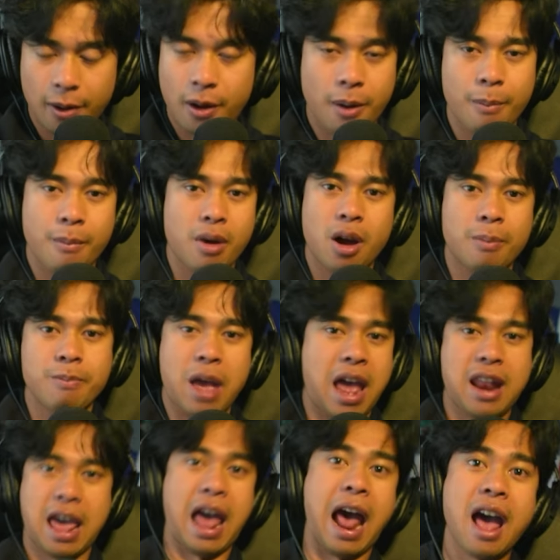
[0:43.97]
an
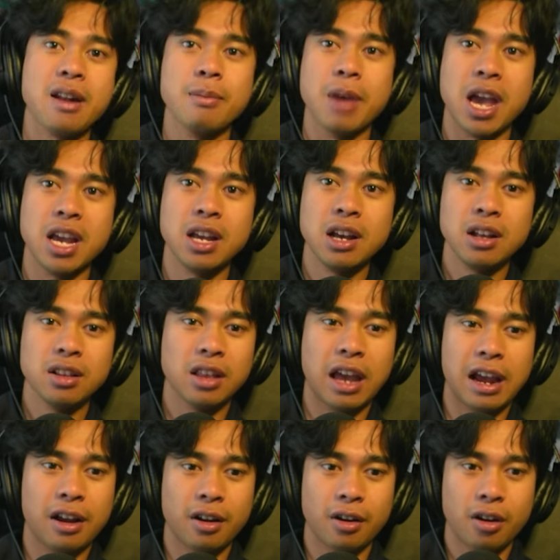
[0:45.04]
anime,
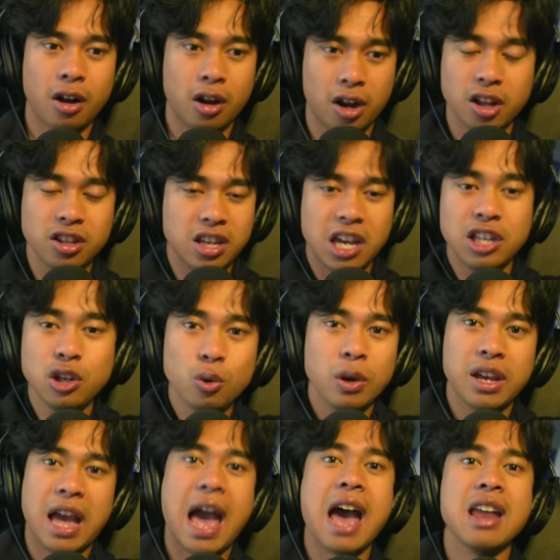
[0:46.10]
like, a
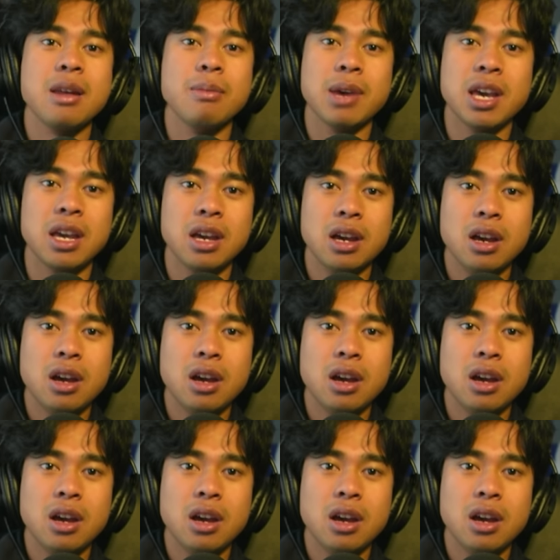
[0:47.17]
continuing anime